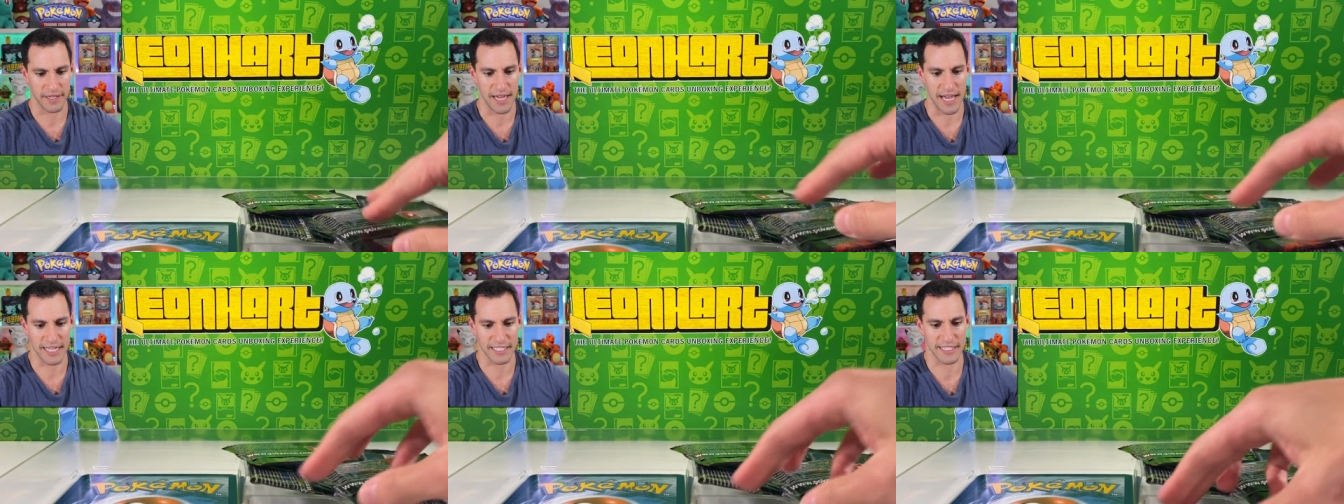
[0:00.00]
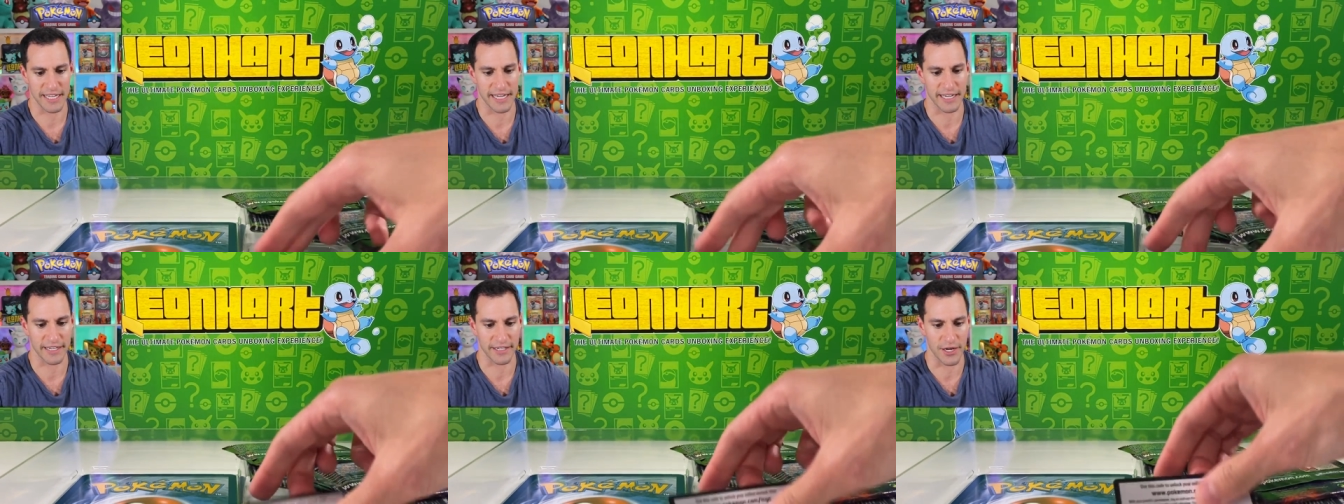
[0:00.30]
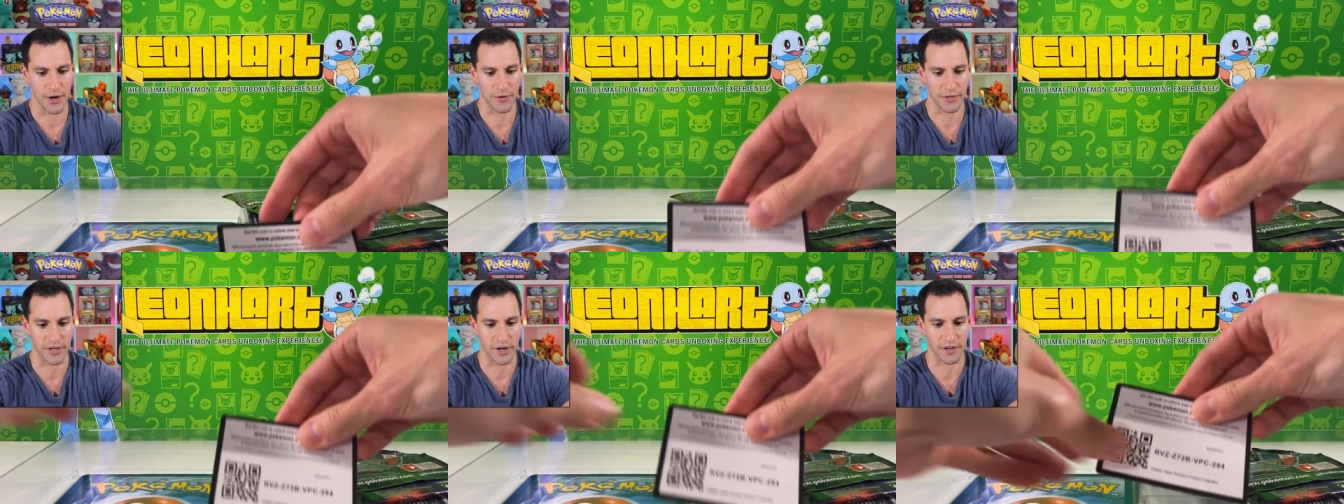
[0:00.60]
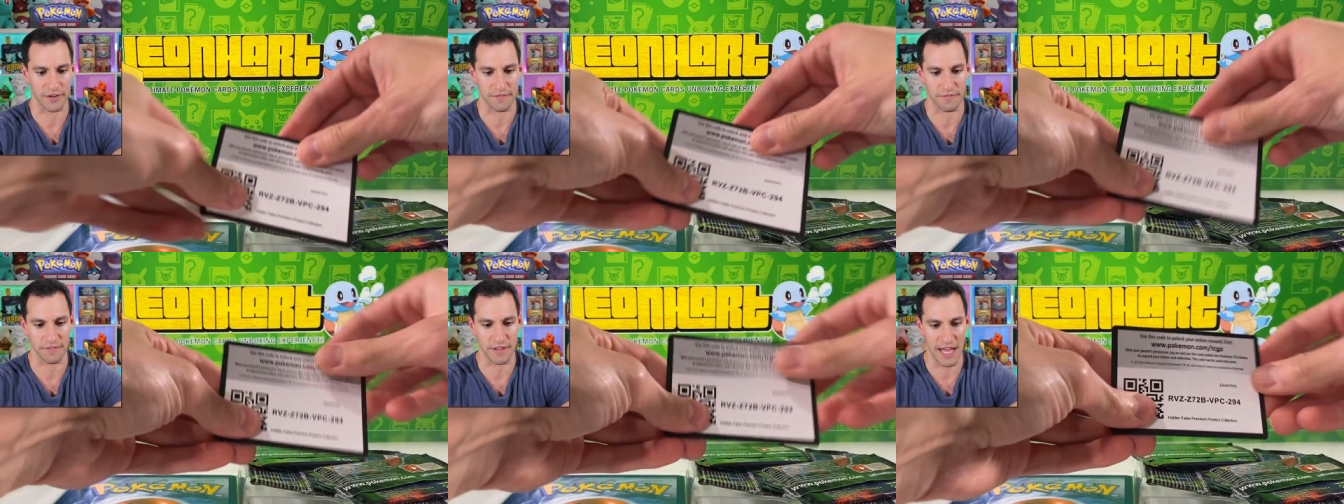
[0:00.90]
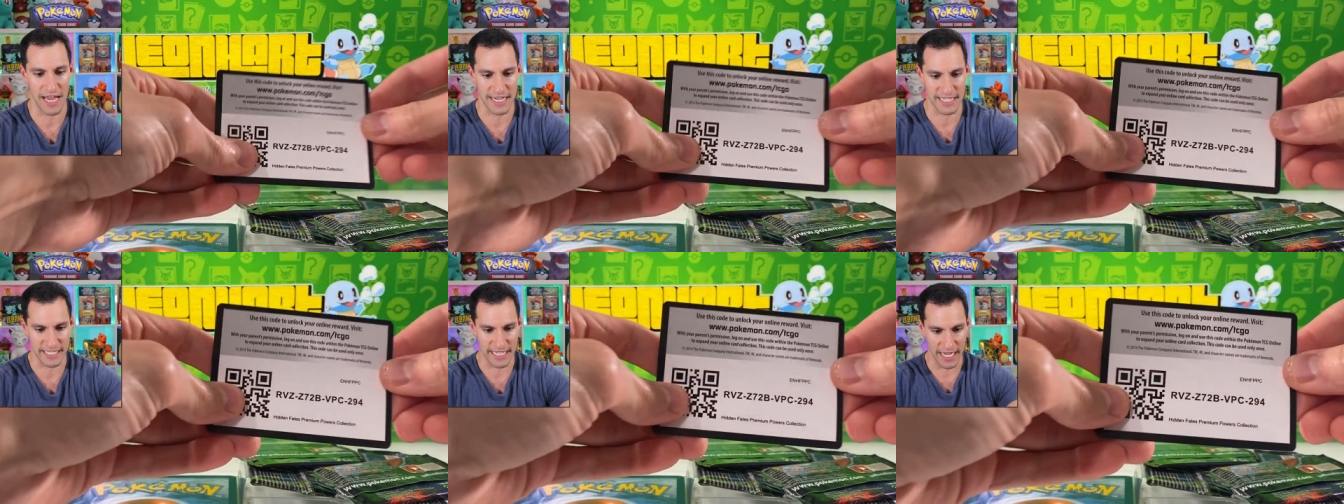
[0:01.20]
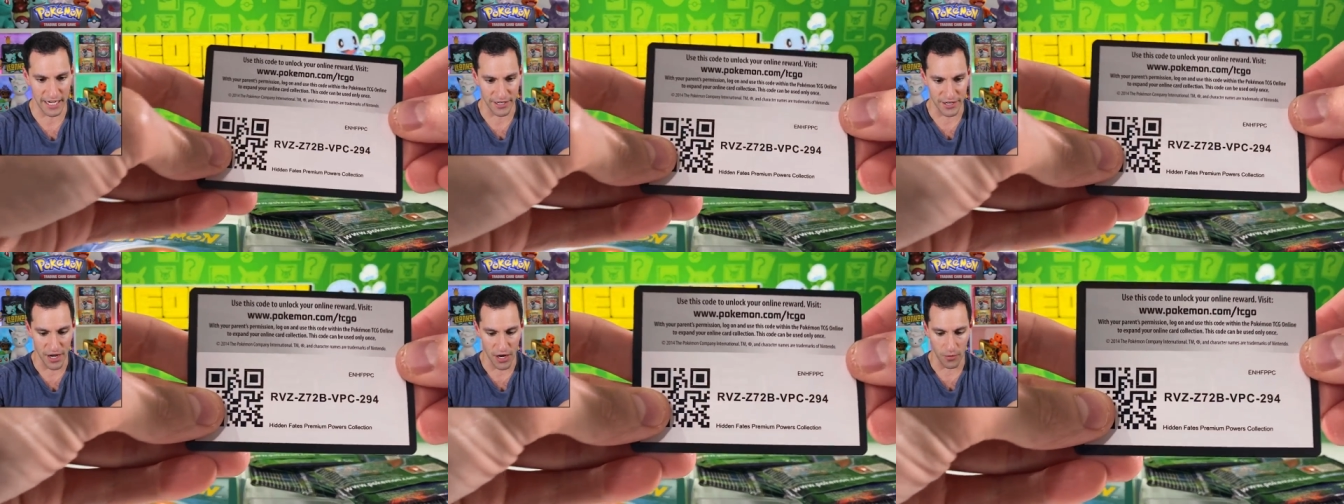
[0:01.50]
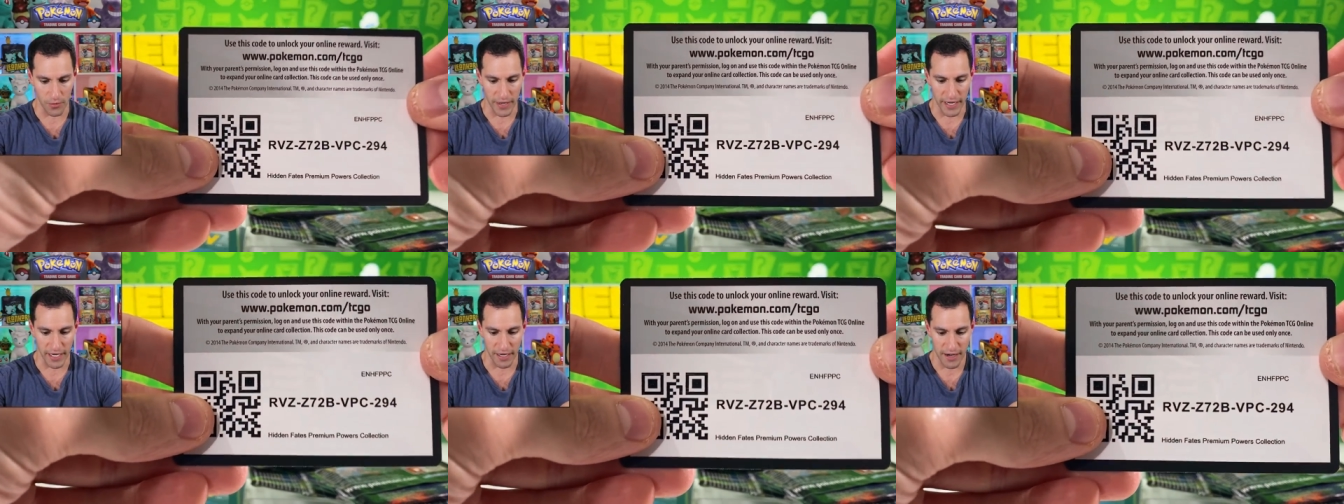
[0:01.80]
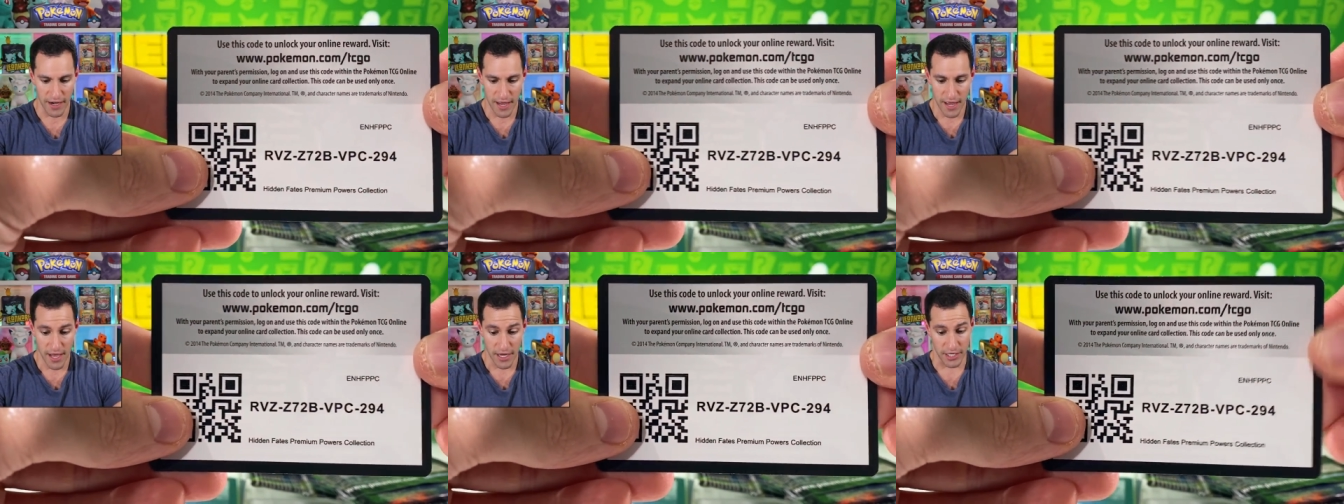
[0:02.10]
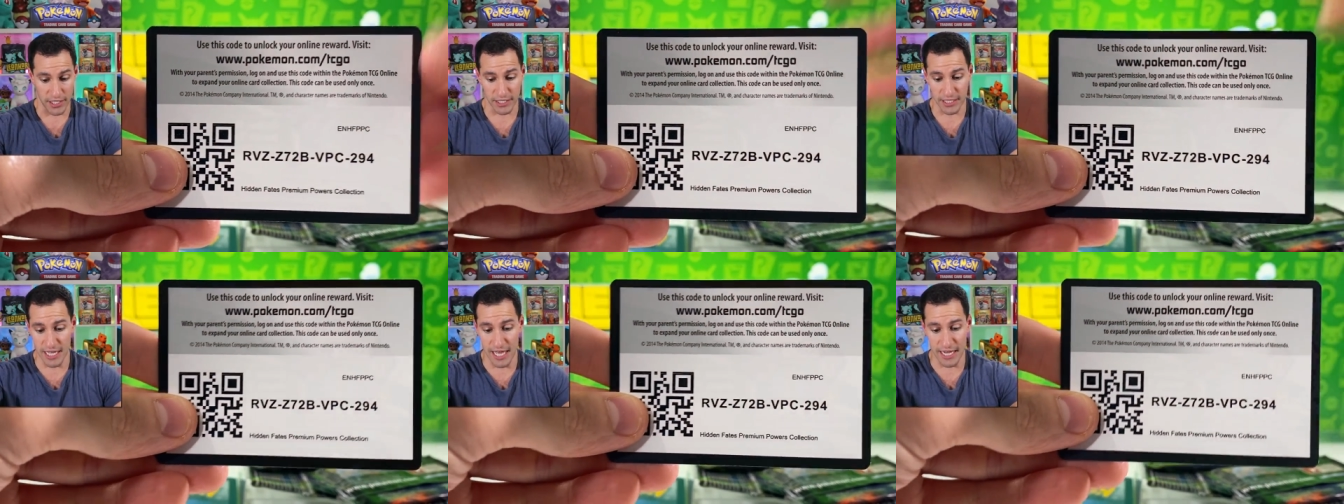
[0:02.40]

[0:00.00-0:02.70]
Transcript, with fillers: as a code card flies out of nowhere. Good